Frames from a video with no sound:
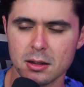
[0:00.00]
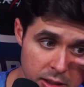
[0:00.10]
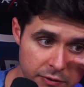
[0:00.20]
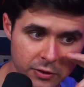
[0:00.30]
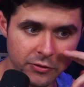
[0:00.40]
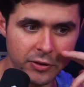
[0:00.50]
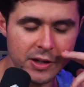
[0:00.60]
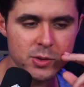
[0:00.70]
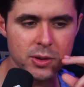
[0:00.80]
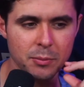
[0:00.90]
If you're
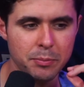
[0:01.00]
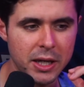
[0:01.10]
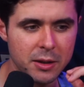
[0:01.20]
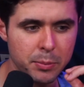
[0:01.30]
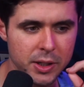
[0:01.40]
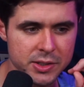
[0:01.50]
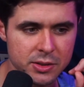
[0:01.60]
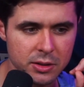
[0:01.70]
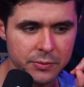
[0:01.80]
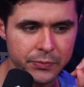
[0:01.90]
friends with a bank
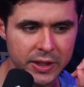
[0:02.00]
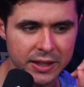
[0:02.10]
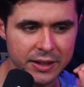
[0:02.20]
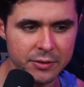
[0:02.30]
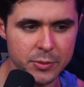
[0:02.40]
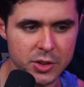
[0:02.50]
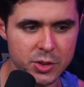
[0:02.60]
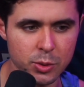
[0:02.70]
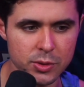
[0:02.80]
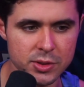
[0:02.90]
buster and give him the
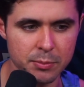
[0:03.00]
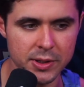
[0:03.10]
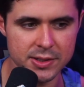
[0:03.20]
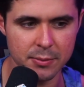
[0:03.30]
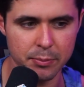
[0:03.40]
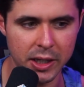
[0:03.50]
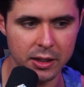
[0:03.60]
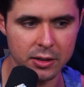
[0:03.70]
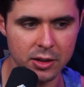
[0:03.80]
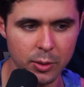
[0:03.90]
tools to bust a
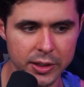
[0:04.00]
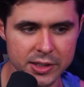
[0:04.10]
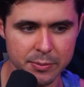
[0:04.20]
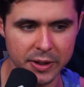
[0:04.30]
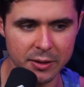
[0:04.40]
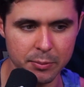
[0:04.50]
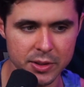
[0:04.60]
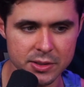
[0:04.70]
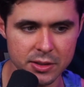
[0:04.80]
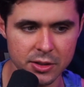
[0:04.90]
bank, knowing he's a bank
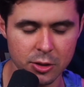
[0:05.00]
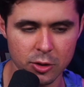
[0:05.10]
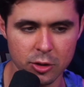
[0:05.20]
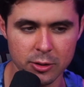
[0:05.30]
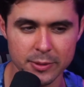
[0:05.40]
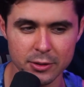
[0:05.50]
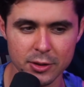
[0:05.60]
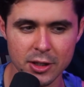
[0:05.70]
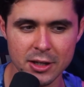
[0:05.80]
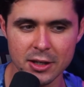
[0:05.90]
buster, you're a criminal.
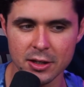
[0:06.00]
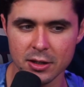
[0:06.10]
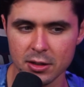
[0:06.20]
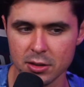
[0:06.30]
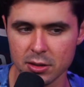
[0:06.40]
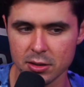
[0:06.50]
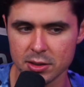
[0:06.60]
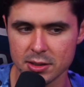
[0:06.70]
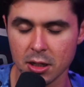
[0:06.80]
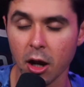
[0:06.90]

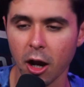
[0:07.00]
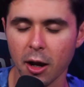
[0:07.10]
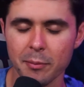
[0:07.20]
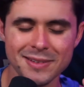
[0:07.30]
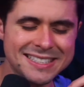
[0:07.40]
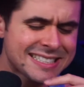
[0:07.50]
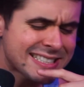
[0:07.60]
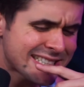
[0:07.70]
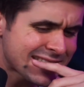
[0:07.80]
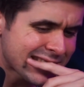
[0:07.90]
Tom.
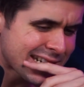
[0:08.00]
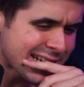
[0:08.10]
I